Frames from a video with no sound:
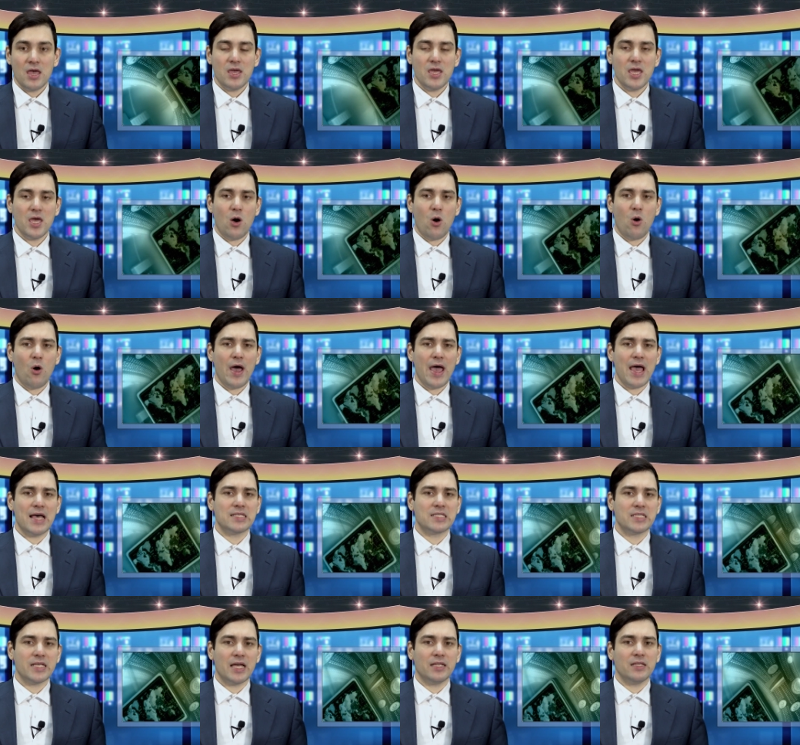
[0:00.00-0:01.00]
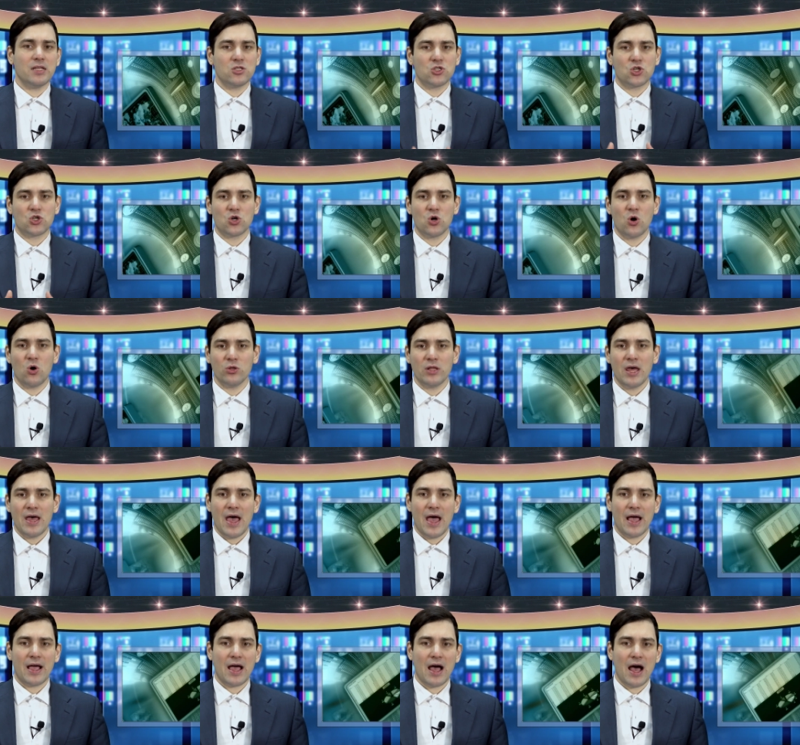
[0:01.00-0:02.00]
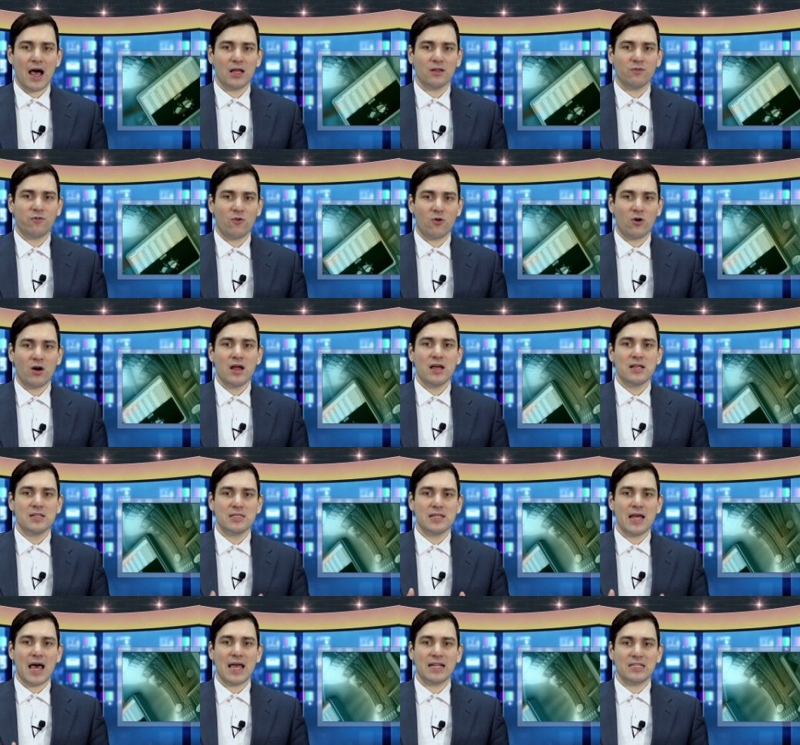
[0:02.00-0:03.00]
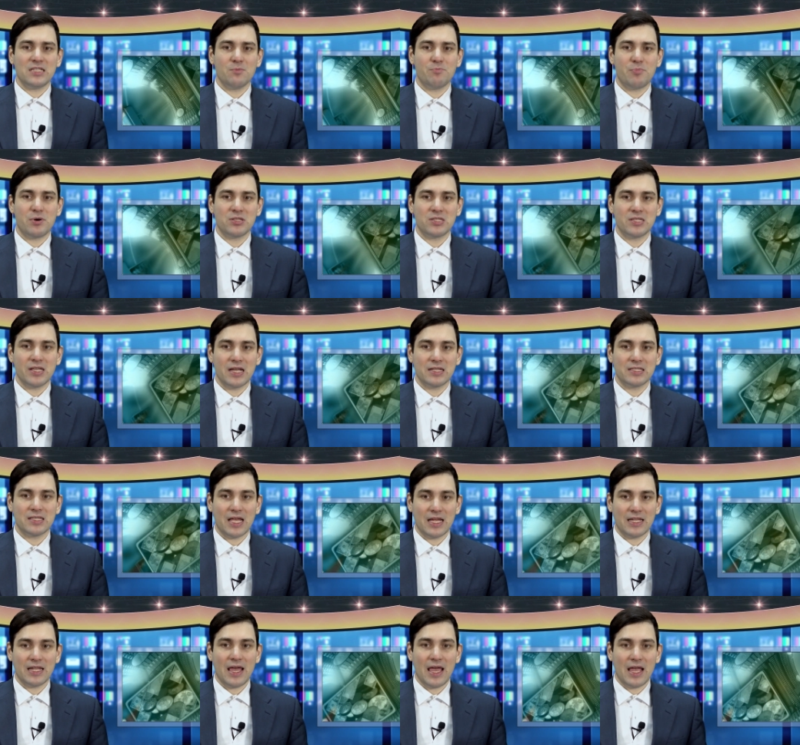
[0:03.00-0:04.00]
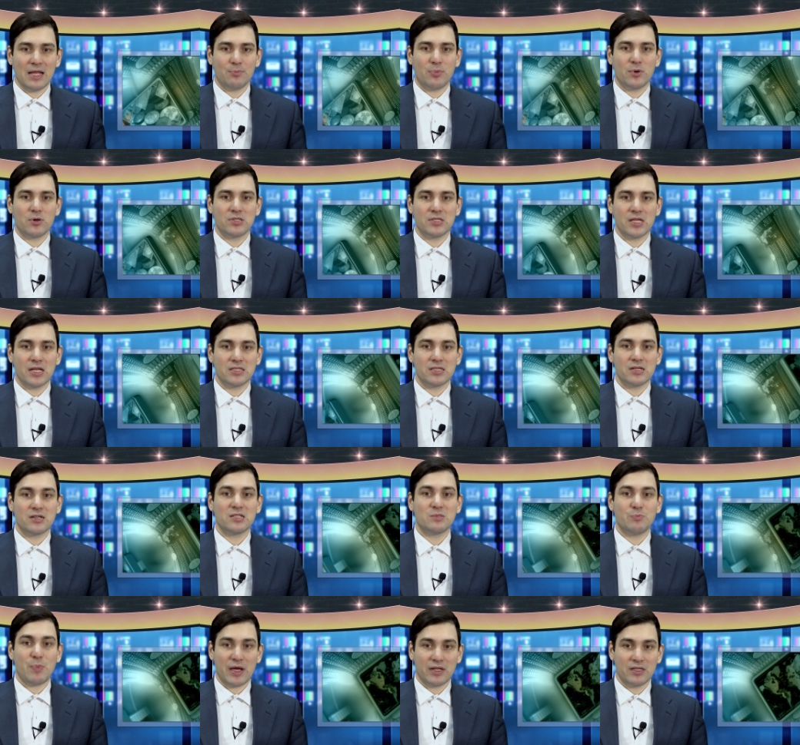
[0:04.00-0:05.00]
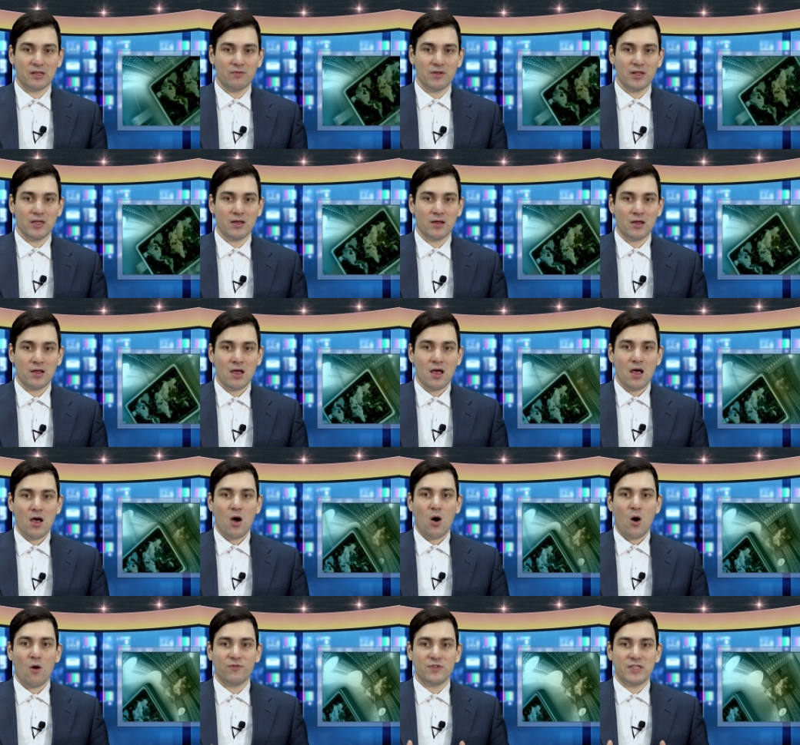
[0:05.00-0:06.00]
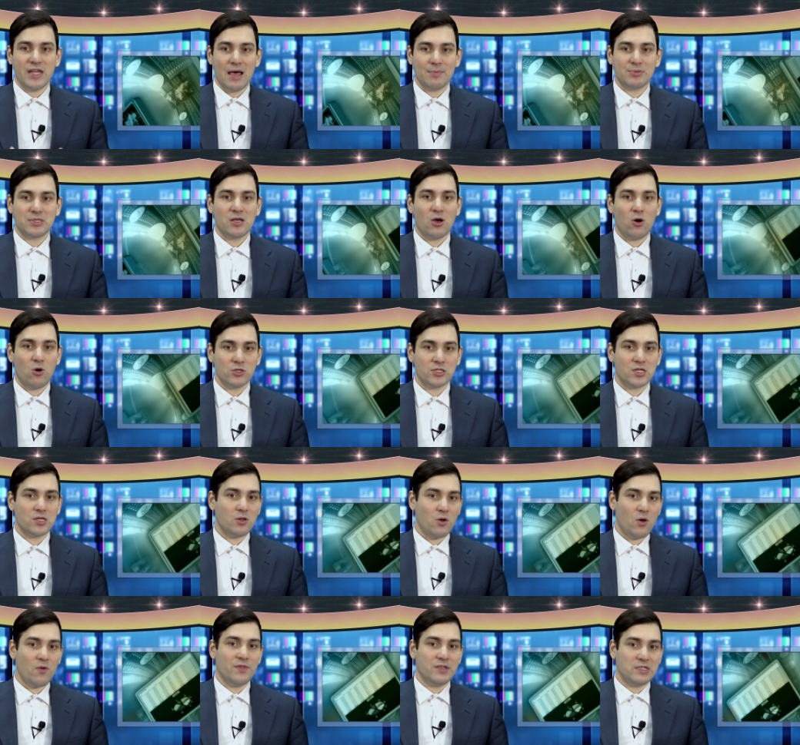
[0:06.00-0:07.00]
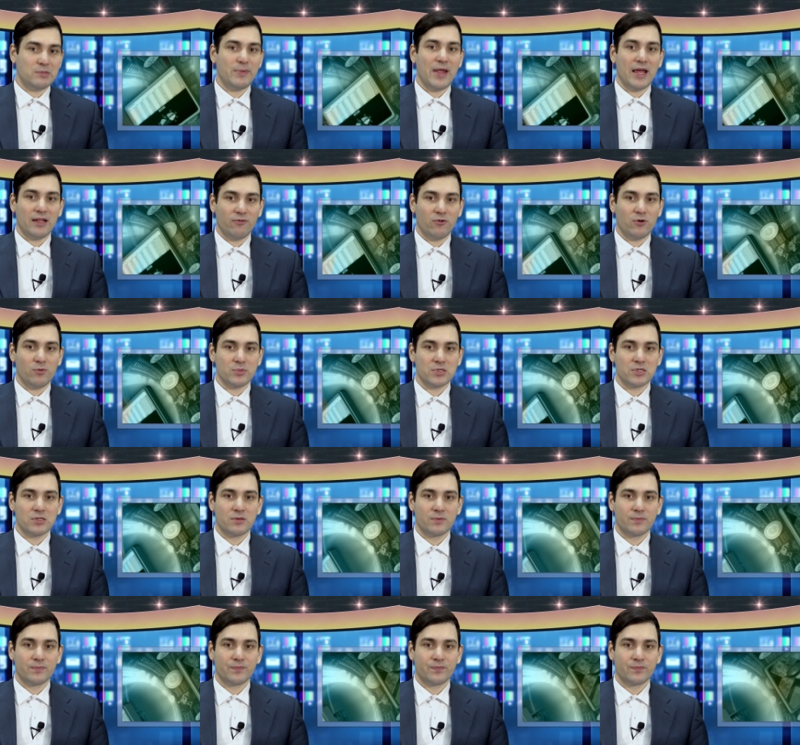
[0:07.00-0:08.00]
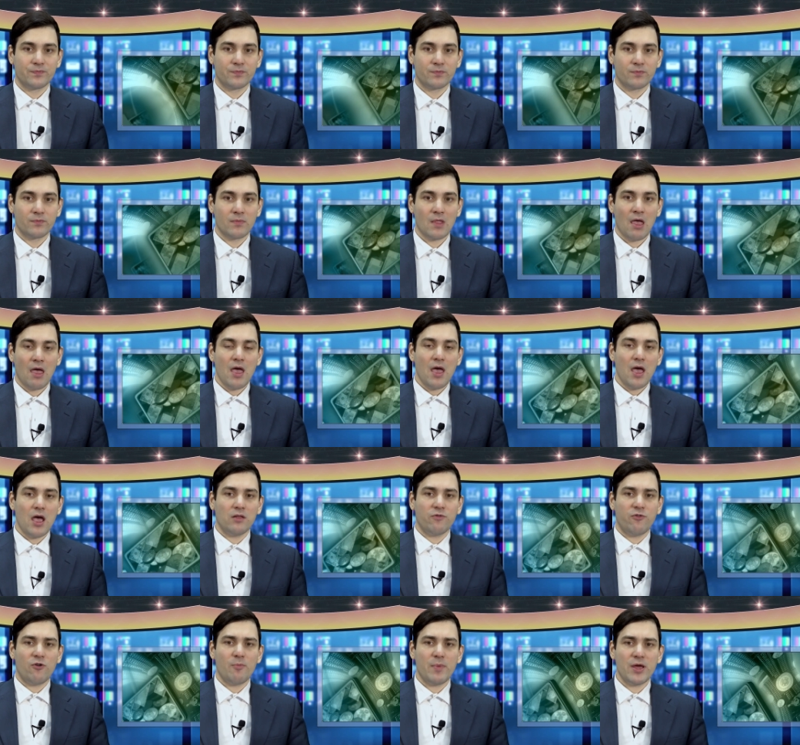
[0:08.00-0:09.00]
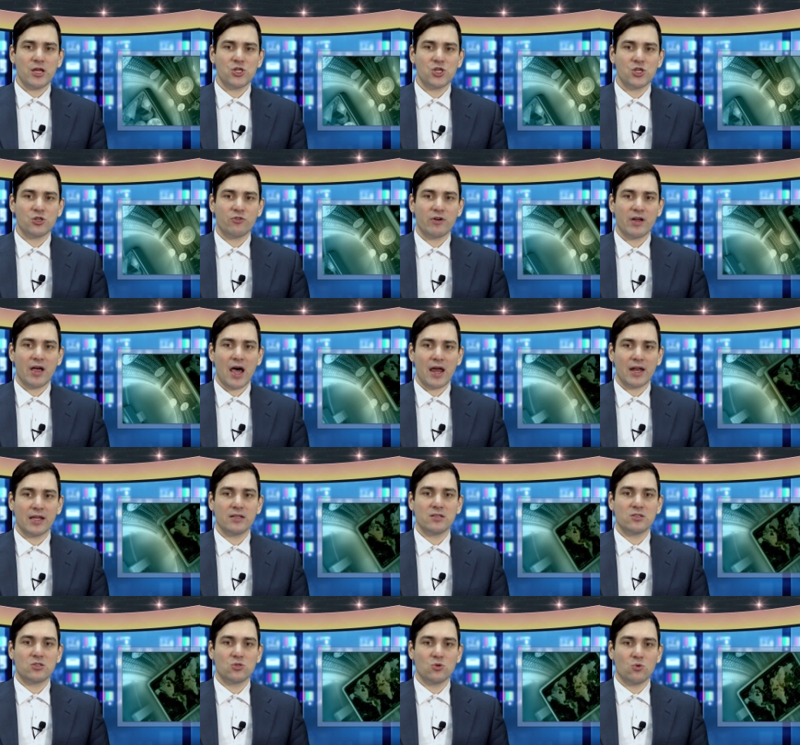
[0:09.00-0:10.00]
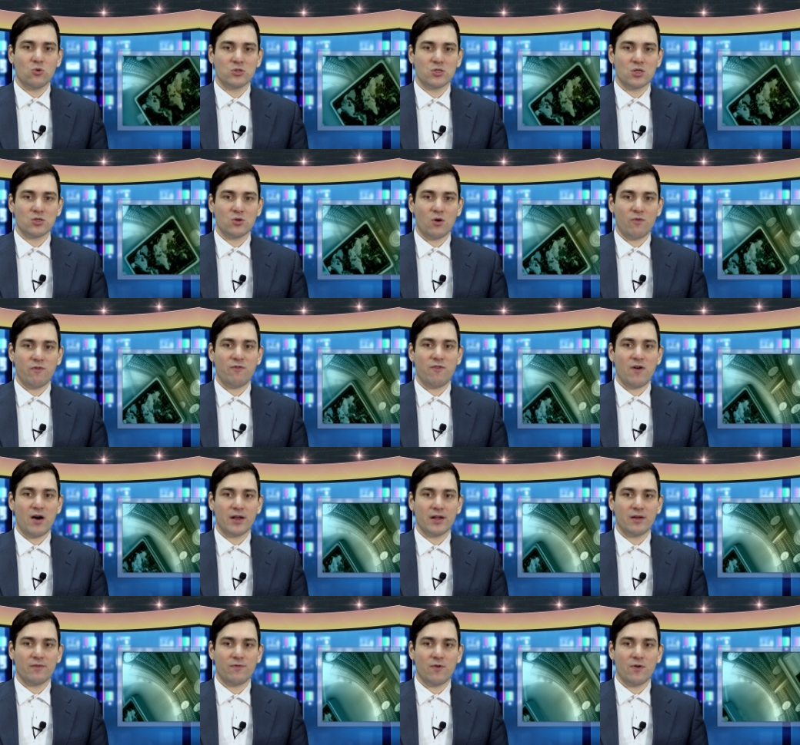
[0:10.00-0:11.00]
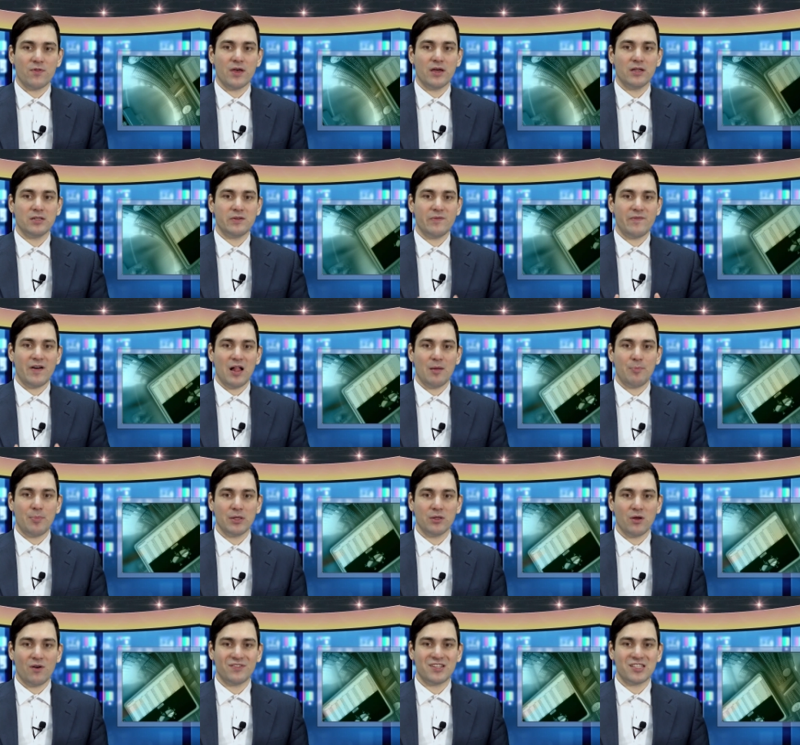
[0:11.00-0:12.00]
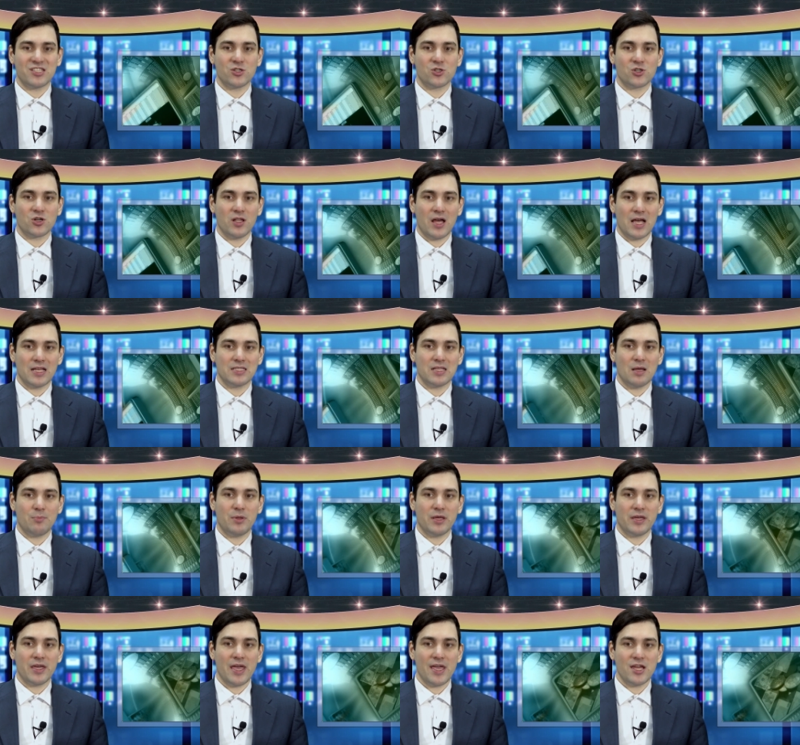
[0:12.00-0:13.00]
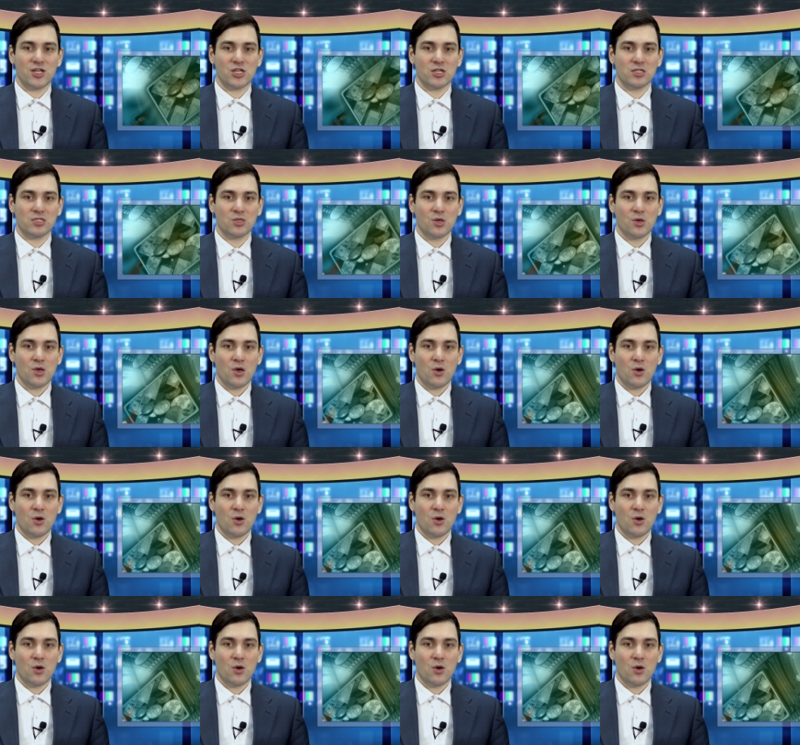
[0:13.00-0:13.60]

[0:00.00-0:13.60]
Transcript: EOS and Tron account for 19% and 8% respectively of dApps hosted on these platforms. Information regarding sources of funding for the development of decentralized applications